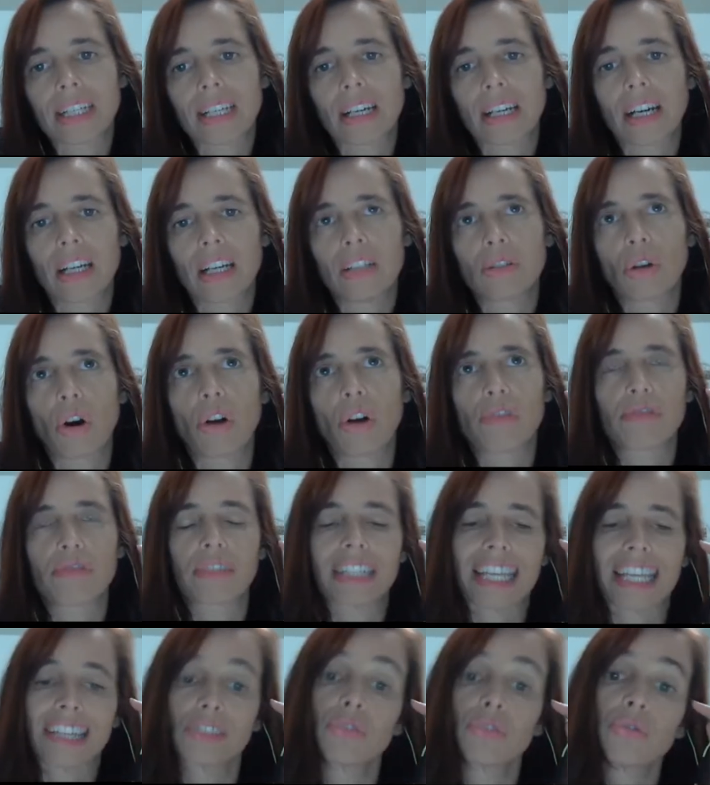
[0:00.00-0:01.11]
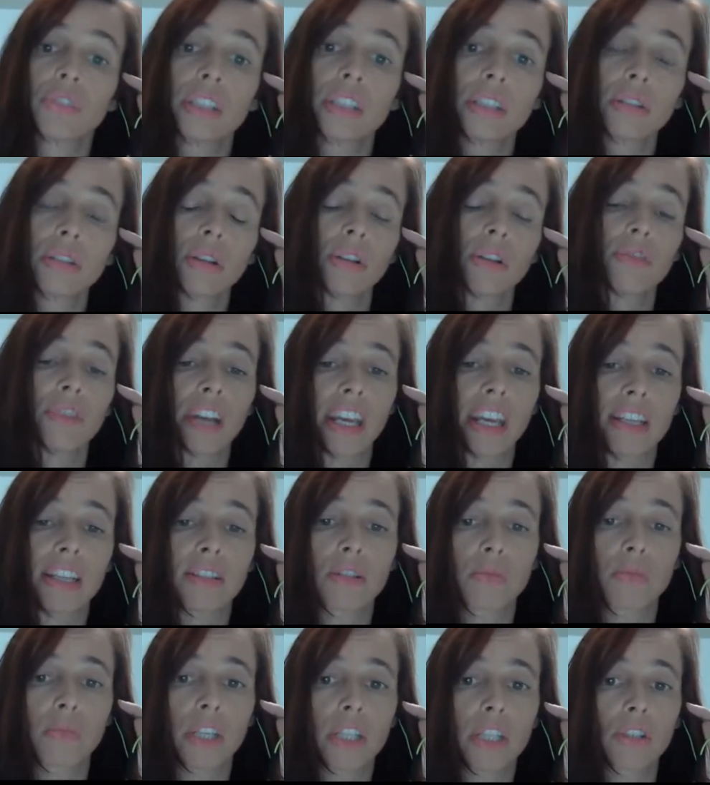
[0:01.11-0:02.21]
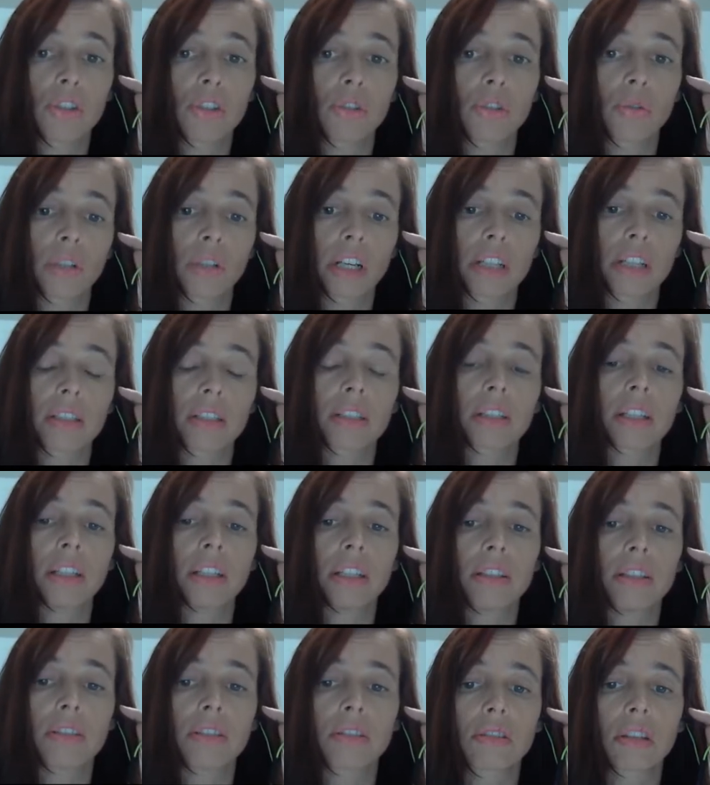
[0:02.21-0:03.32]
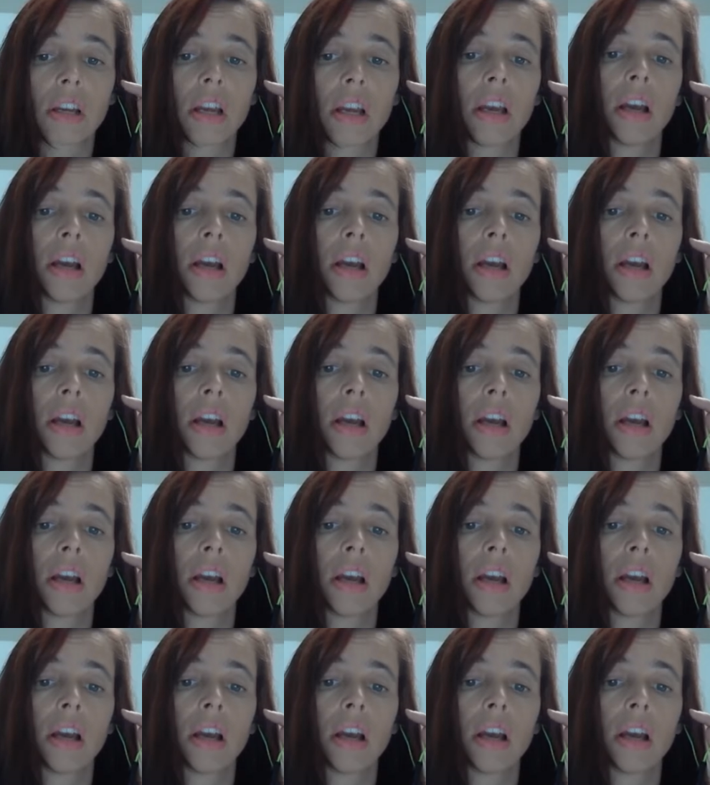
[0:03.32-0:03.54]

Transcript: kind of get rid of hate speech, or at least